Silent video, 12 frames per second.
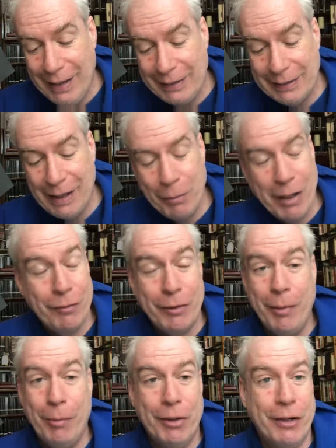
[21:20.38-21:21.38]
it's, I'm going to have to
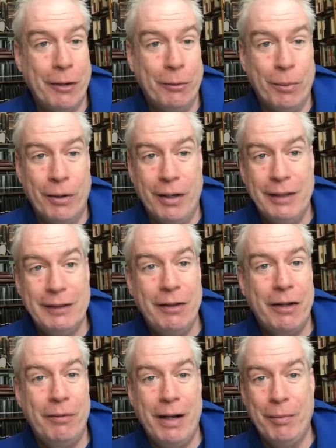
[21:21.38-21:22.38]
come up with another word. It's
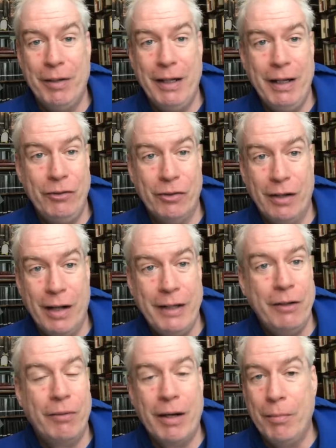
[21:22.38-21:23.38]
not a recommendation. I
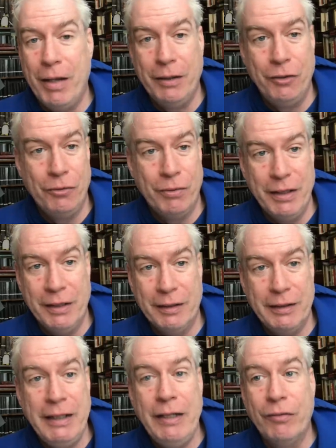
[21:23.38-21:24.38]
don't recommend that you read
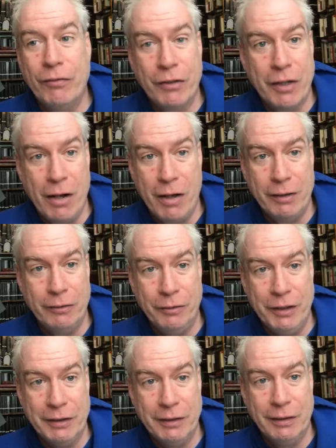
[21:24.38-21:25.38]
this, even for canonical
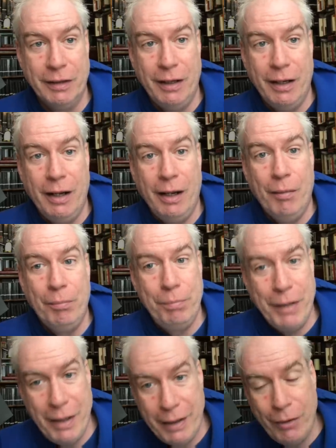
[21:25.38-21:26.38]
reasons.
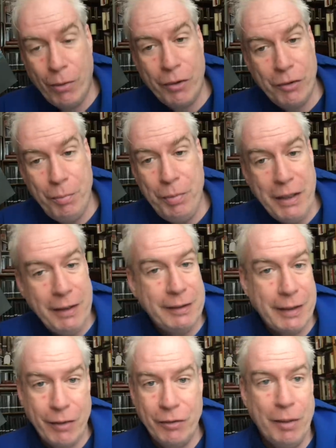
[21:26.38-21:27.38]
But in order to be
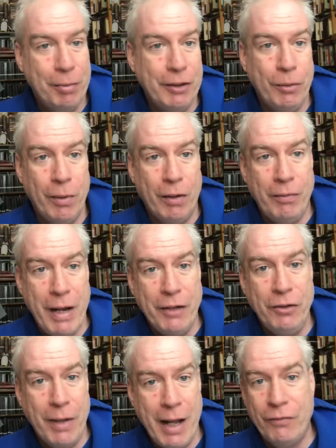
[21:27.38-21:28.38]
stereotypically well
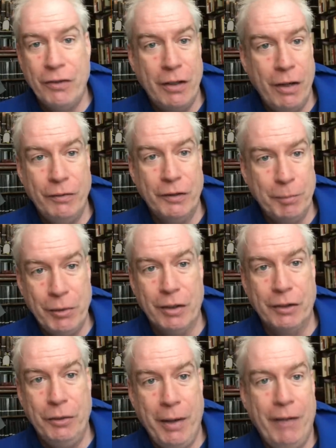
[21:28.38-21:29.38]
read, you have to know this
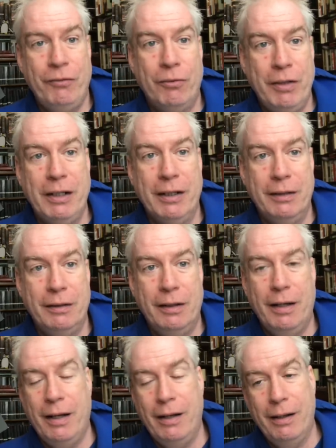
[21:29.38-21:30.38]
book. You have to read it.
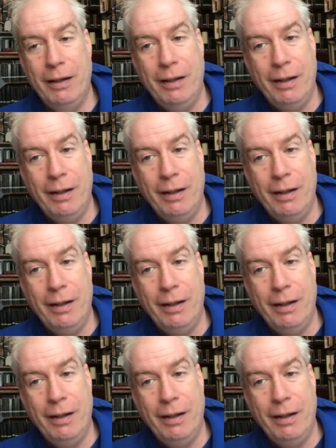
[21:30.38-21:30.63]
Uh,